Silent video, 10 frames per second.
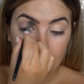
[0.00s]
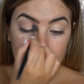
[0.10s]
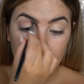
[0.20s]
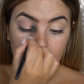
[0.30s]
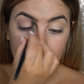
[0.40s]

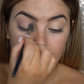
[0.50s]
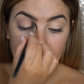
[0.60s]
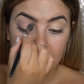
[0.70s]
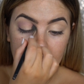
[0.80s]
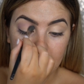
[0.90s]
So we
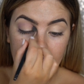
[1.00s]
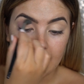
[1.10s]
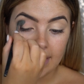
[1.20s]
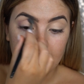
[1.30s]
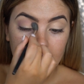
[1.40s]
really
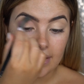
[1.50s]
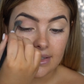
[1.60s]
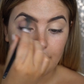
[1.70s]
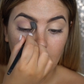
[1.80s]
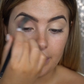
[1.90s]
need
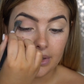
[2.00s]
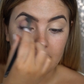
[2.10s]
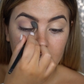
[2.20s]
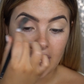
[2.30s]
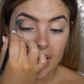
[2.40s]
this
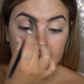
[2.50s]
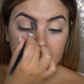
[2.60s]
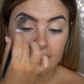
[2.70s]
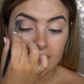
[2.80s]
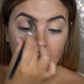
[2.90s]
purpley
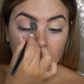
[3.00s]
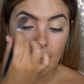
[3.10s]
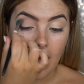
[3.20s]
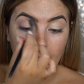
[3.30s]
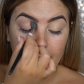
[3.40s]
shade to
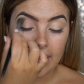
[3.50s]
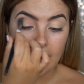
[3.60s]
come up